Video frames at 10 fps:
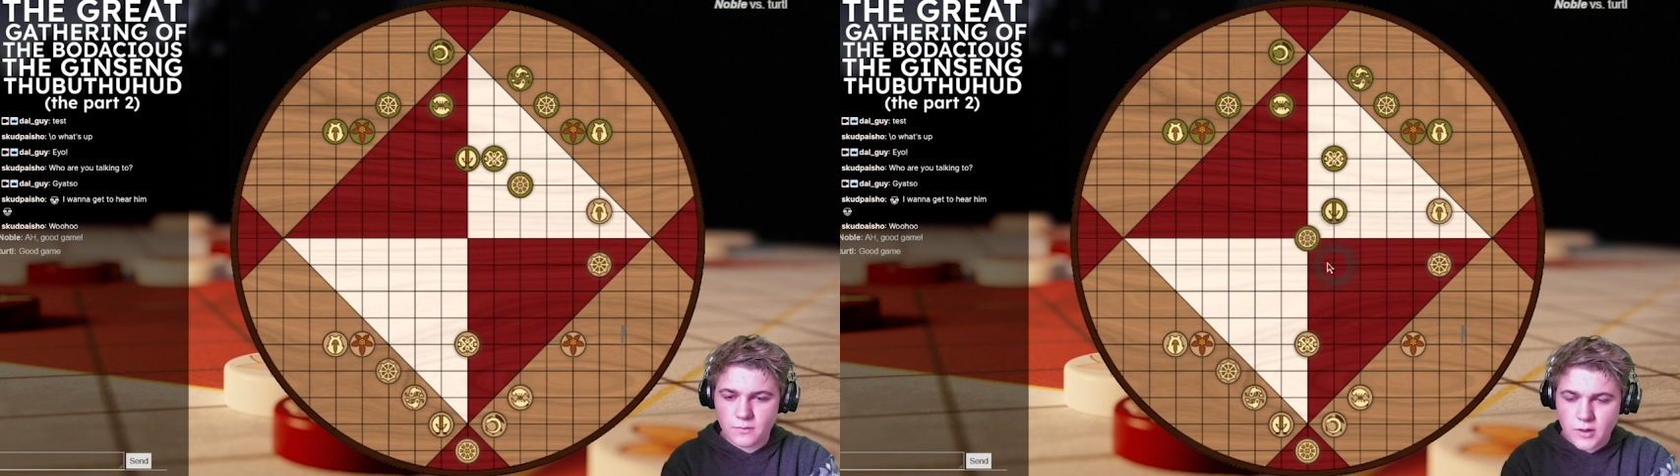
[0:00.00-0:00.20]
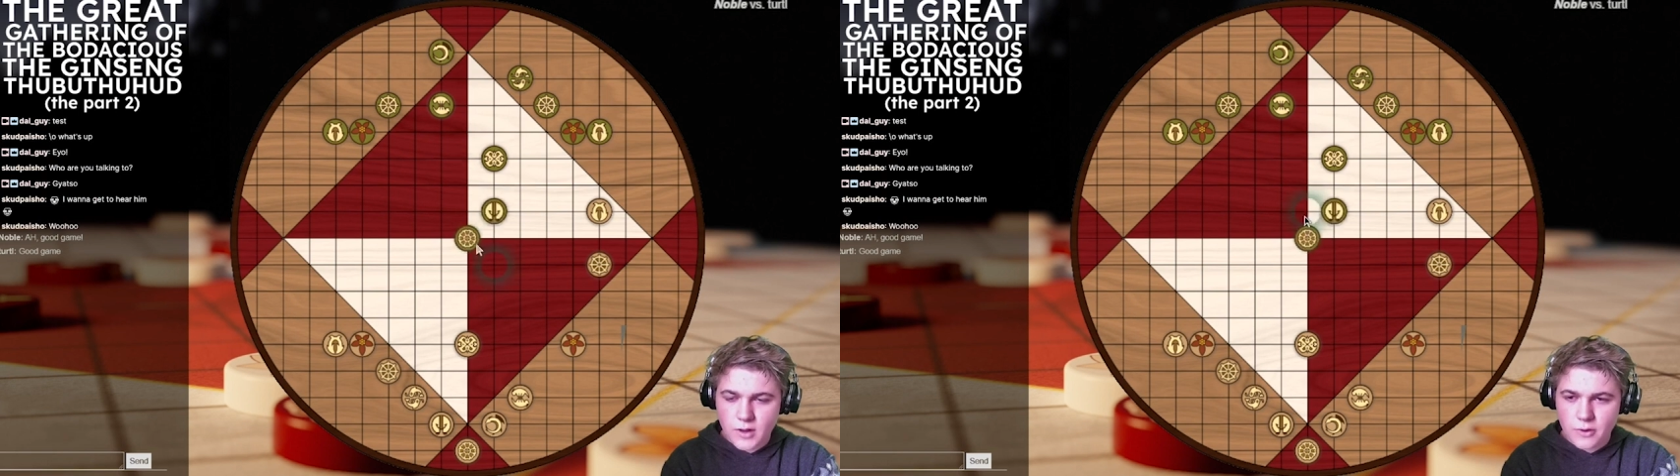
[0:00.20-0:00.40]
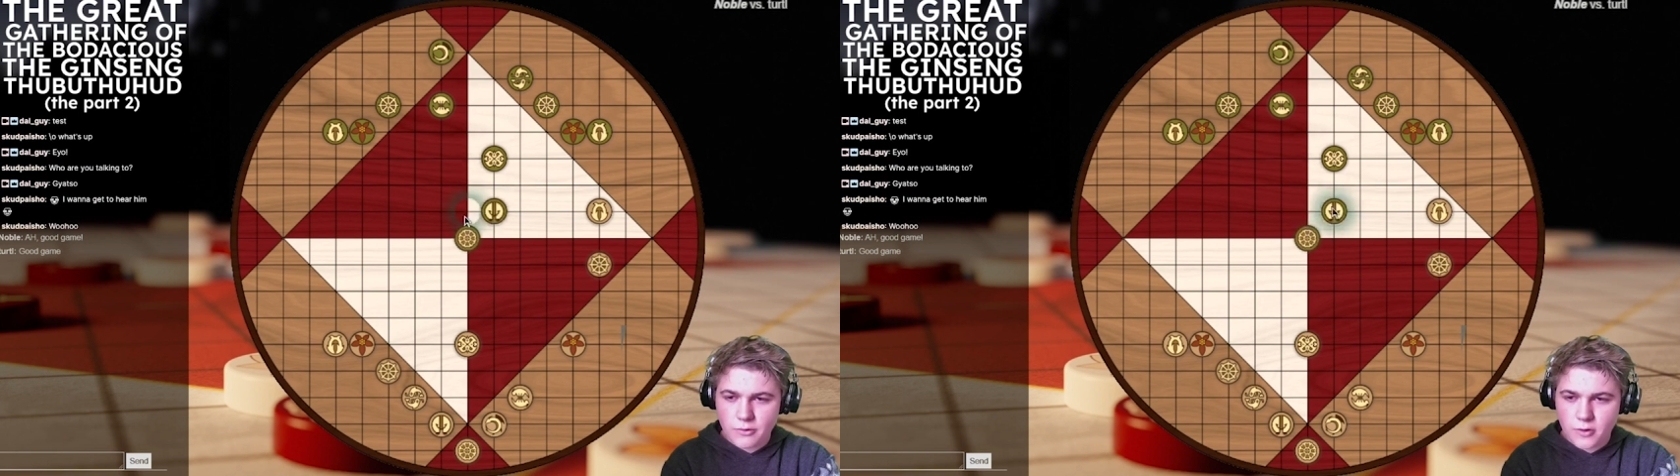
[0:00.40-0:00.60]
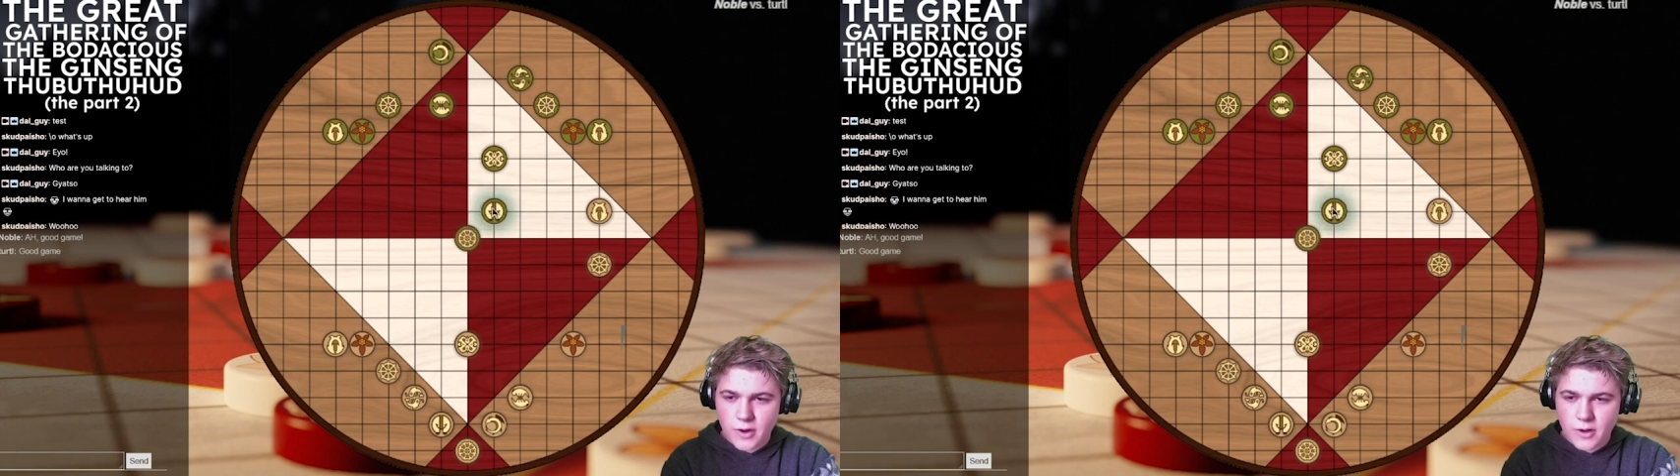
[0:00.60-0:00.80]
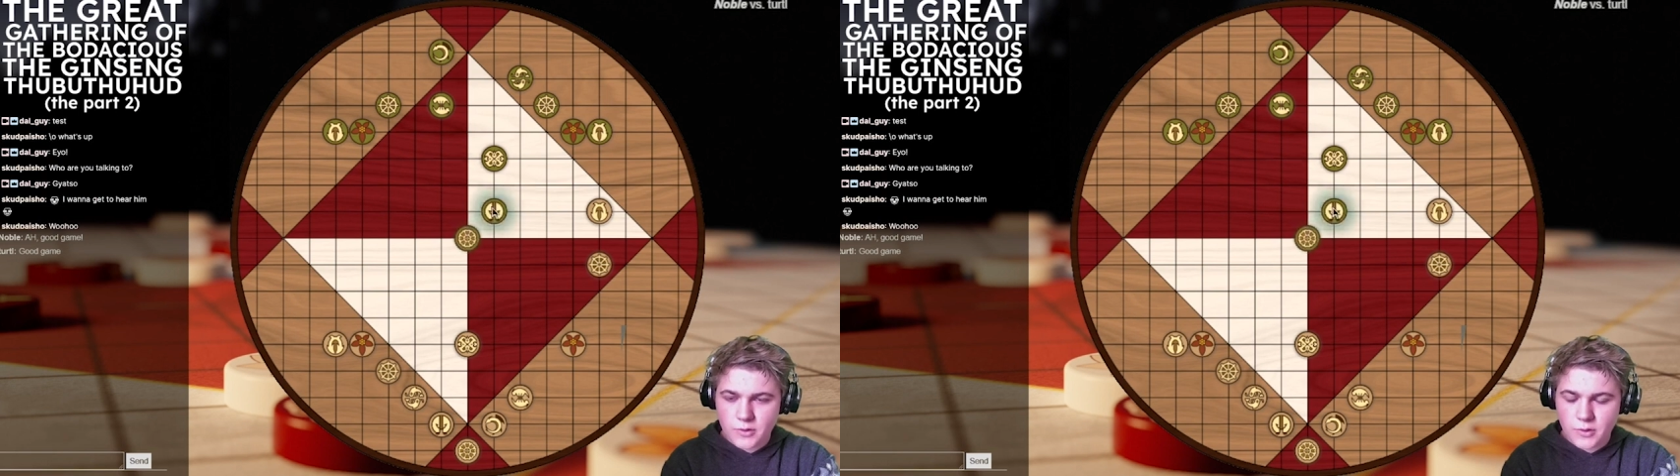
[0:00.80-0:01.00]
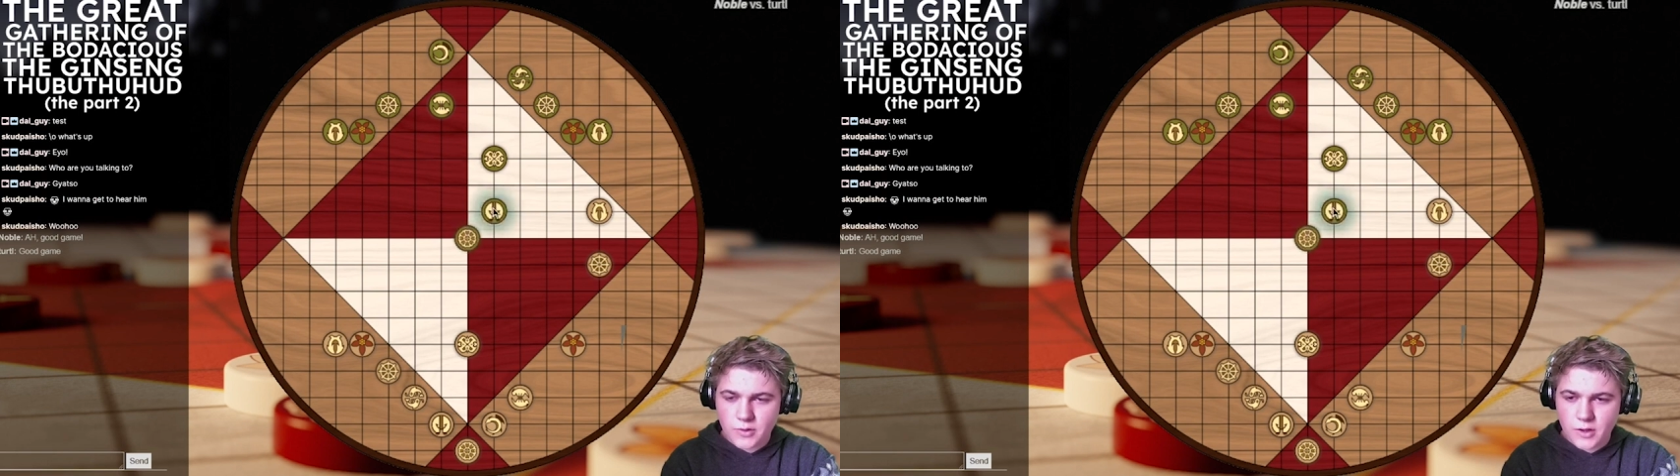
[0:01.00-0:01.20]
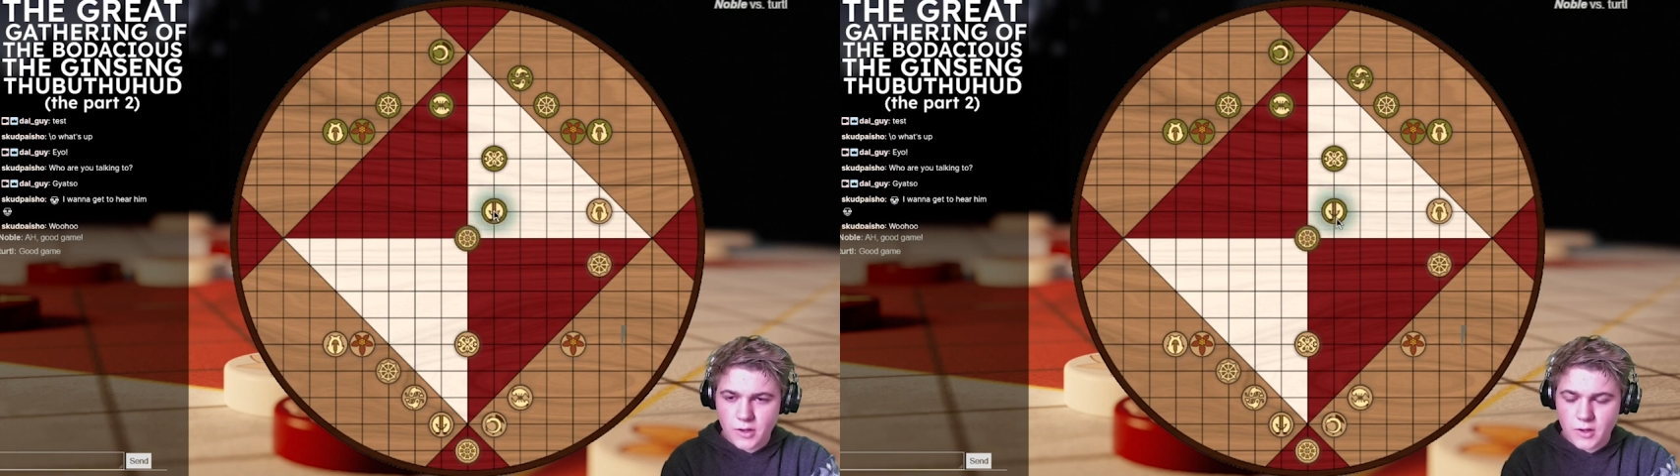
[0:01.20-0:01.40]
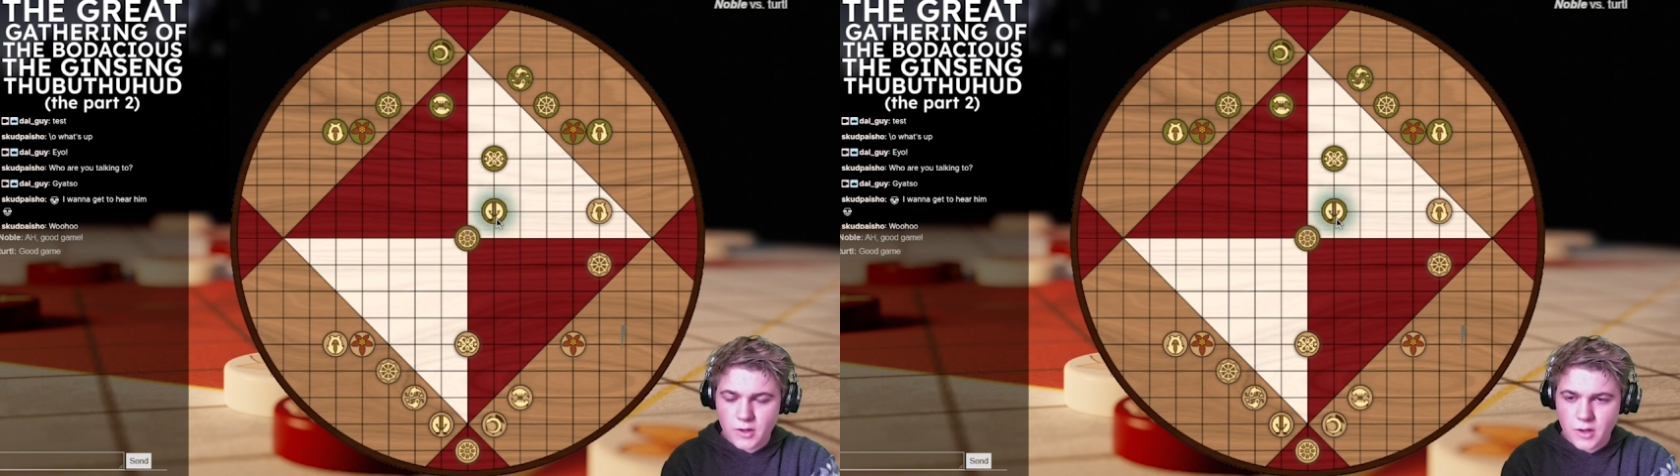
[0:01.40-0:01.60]
And then I was correct with
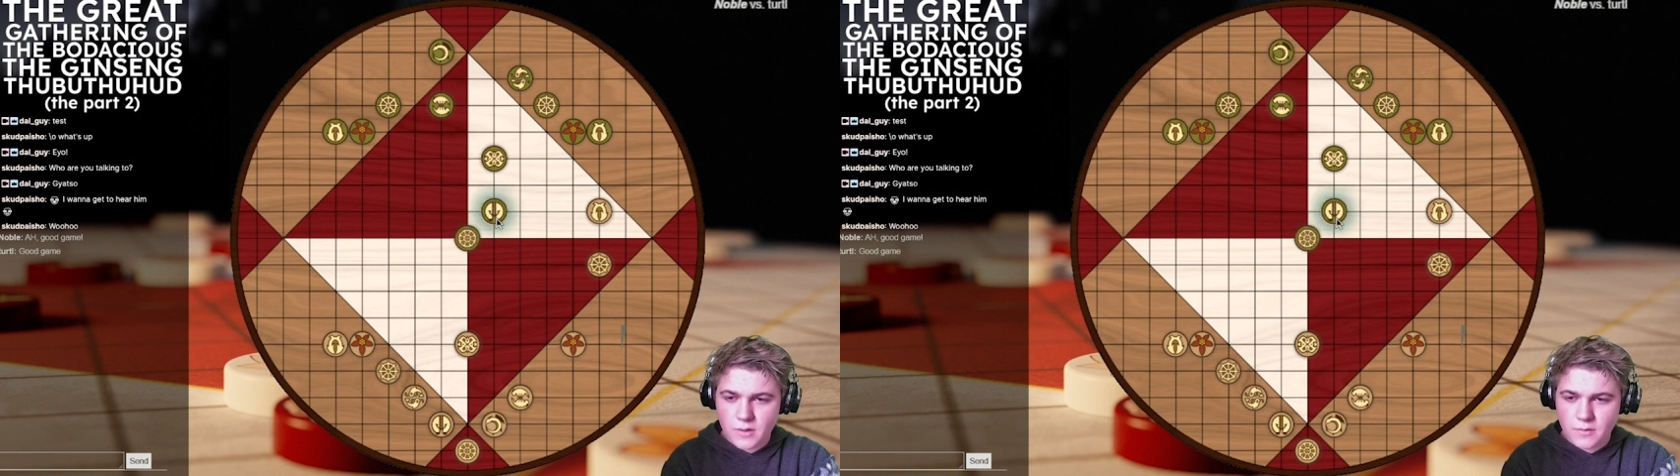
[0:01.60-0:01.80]
the